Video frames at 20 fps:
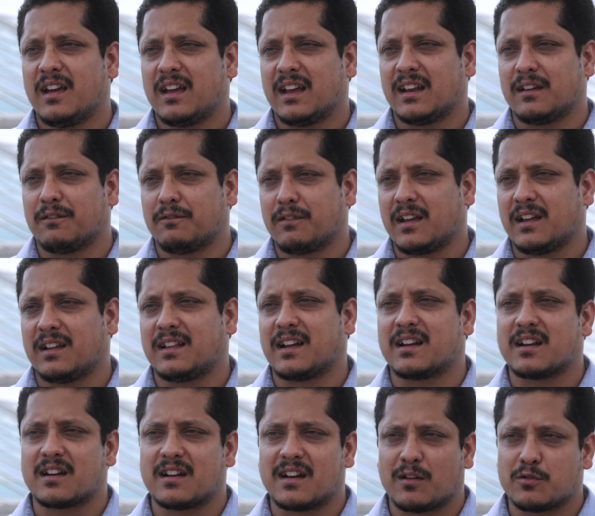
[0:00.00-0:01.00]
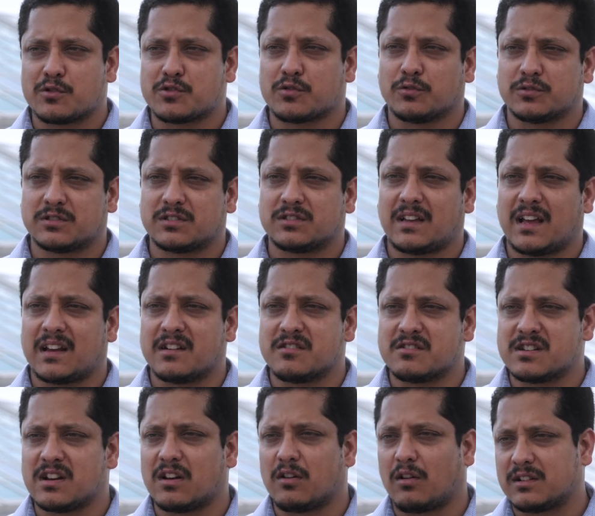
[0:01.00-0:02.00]
in a way that it now shows
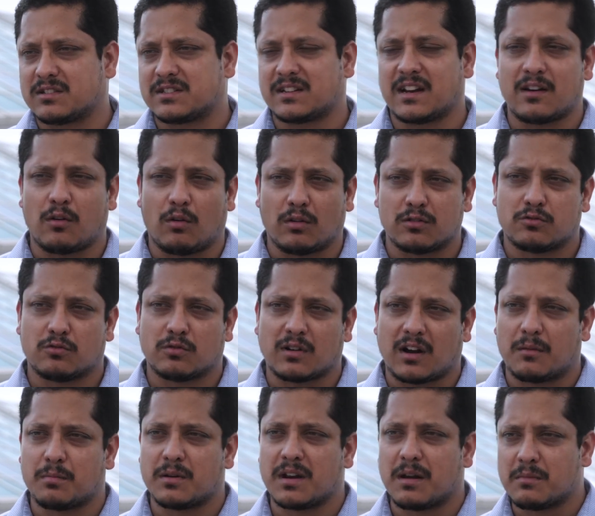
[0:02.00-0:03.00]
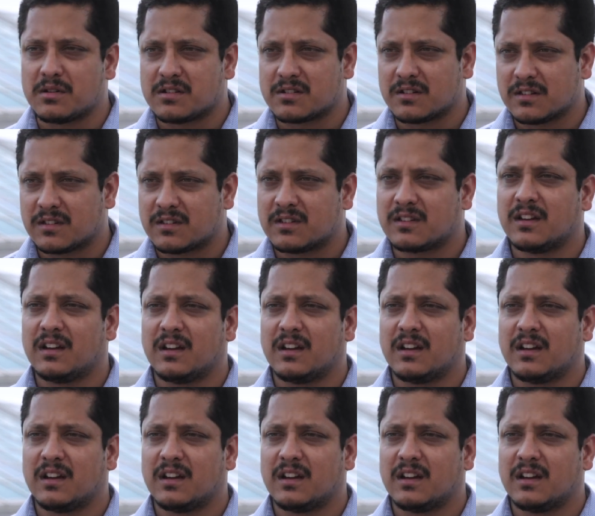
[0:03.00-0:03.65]
energy lost and also carbon emissions